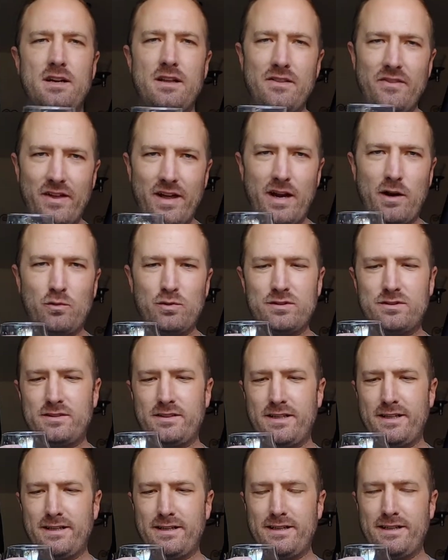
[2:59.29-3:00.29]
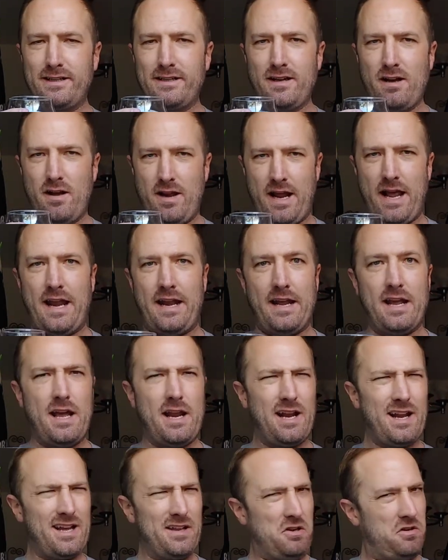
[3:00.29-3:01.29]
Then I would say, and, and, and
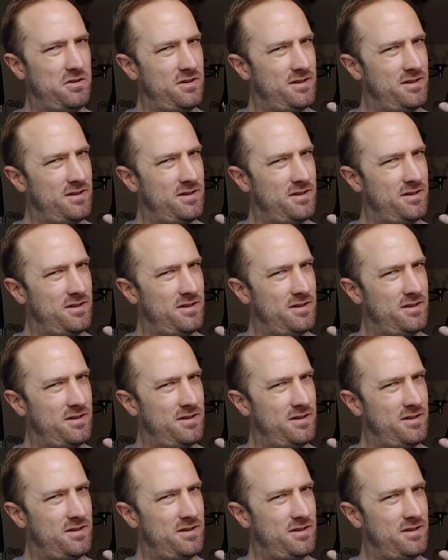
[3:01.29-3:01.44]
again,